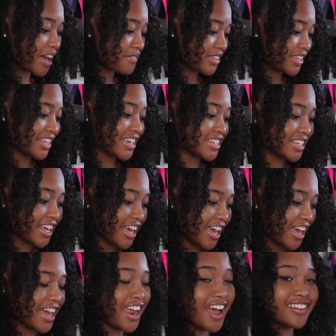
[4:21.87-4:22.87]
got me this,
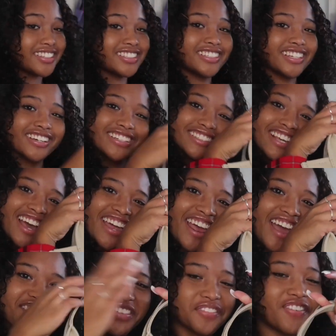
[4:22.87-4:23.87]
and I'm so excited.
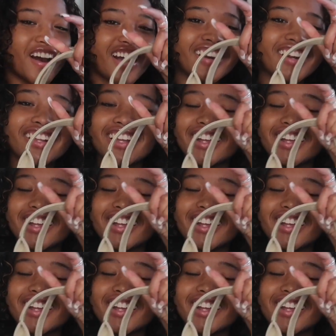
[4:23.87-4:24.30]
I'm a part of